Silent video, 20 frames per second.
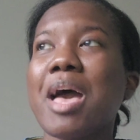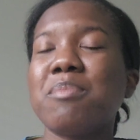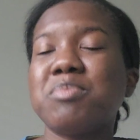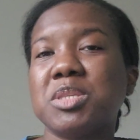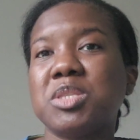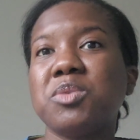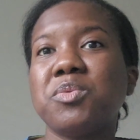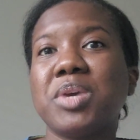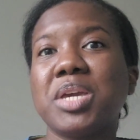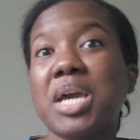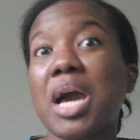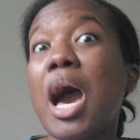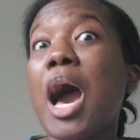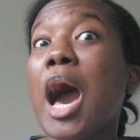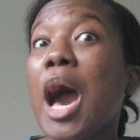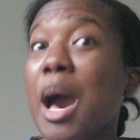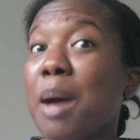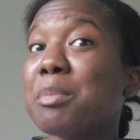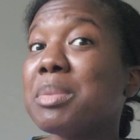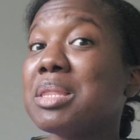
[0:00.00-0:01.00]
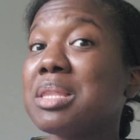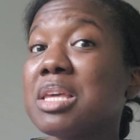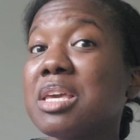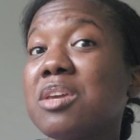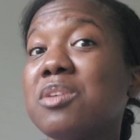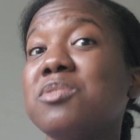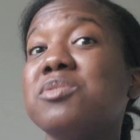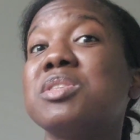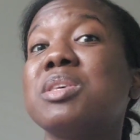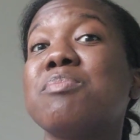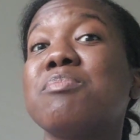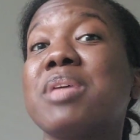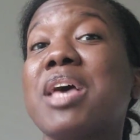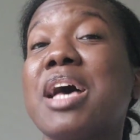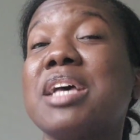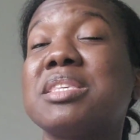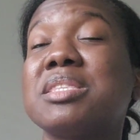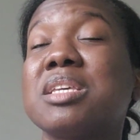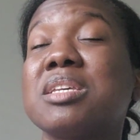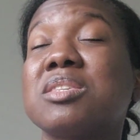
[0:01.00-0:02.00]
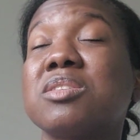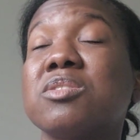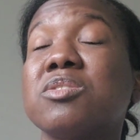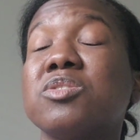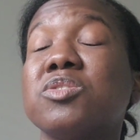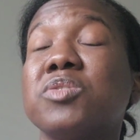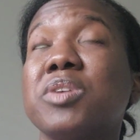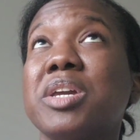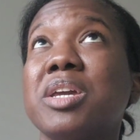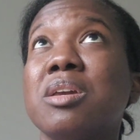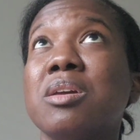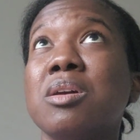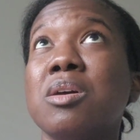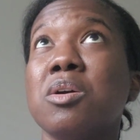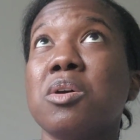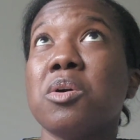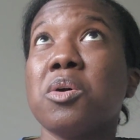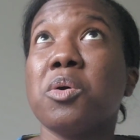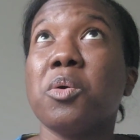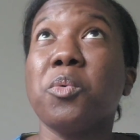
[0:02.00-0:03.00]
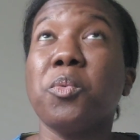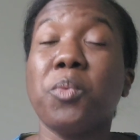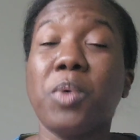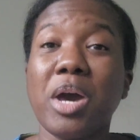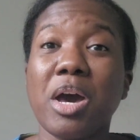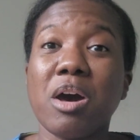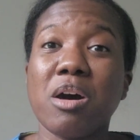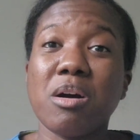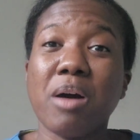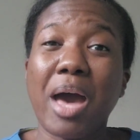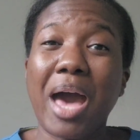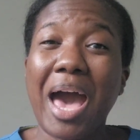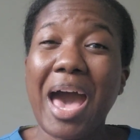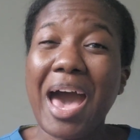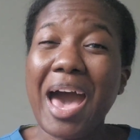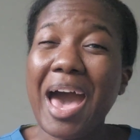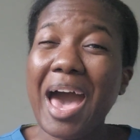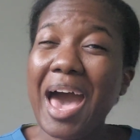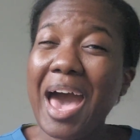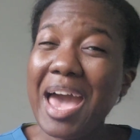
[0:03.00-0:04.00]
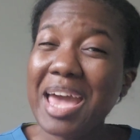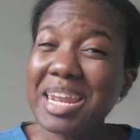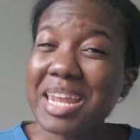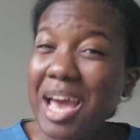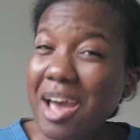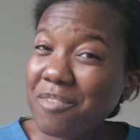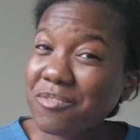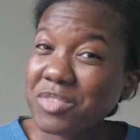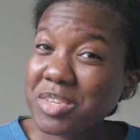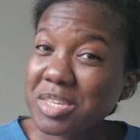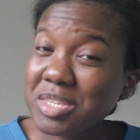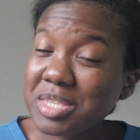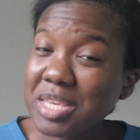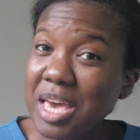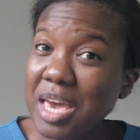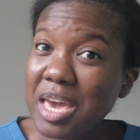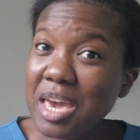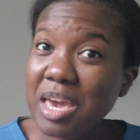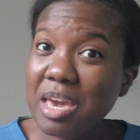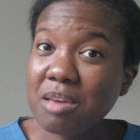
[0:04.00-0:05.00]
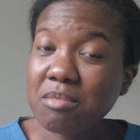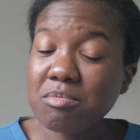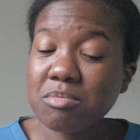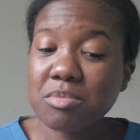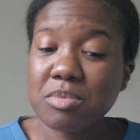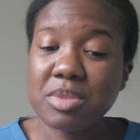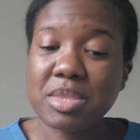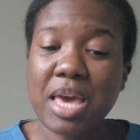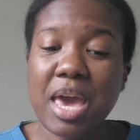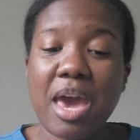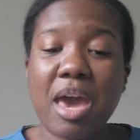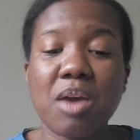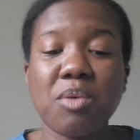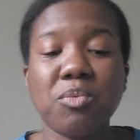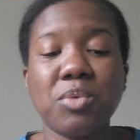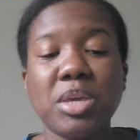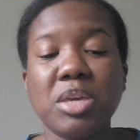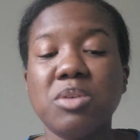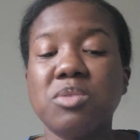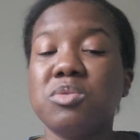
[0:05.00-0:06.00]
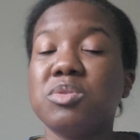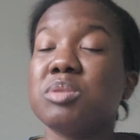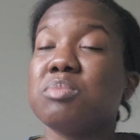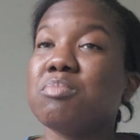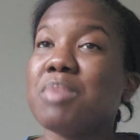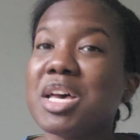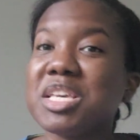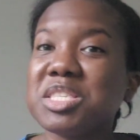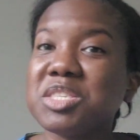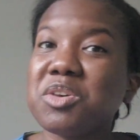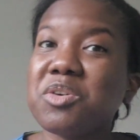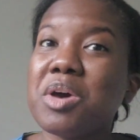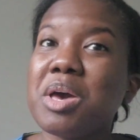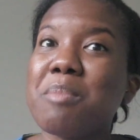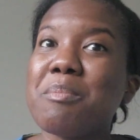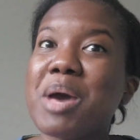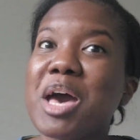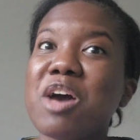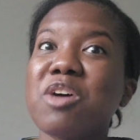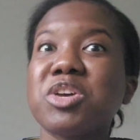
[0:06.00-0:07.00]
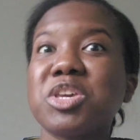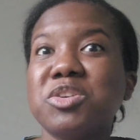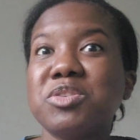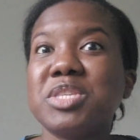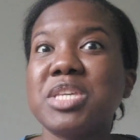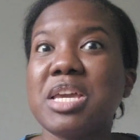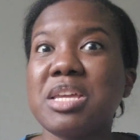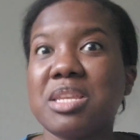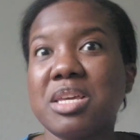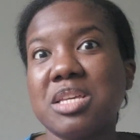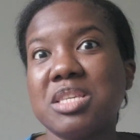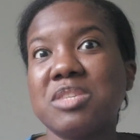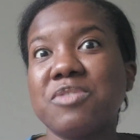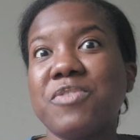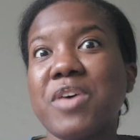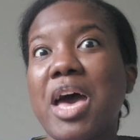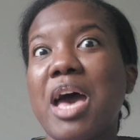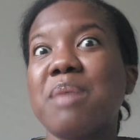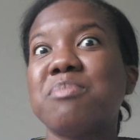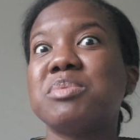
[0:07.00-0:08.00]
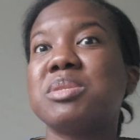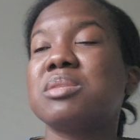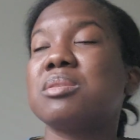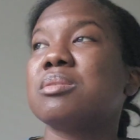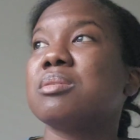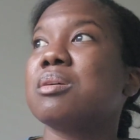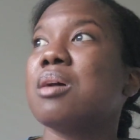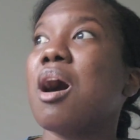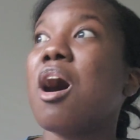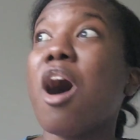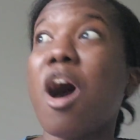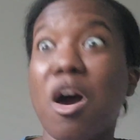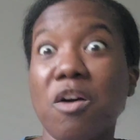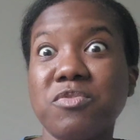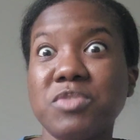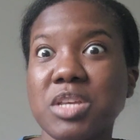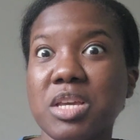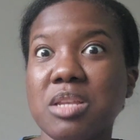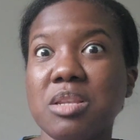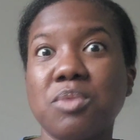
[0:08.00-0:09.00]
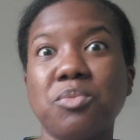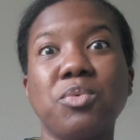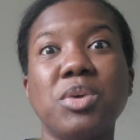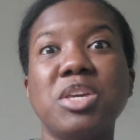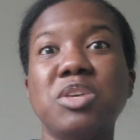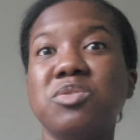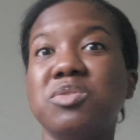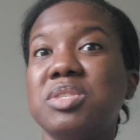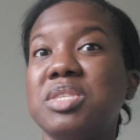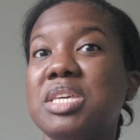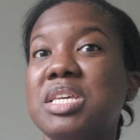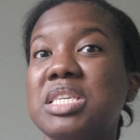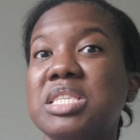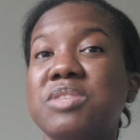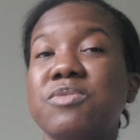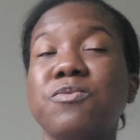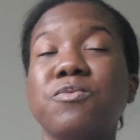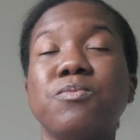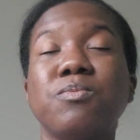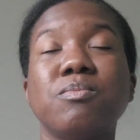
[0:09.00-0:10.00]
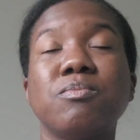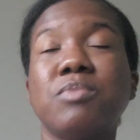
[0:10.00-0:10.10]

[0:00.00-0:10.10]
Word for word: flaps do we commonly use in plastic surgery? Well, I'd have to say that we use muscle and myocutaneous flaps often. We use these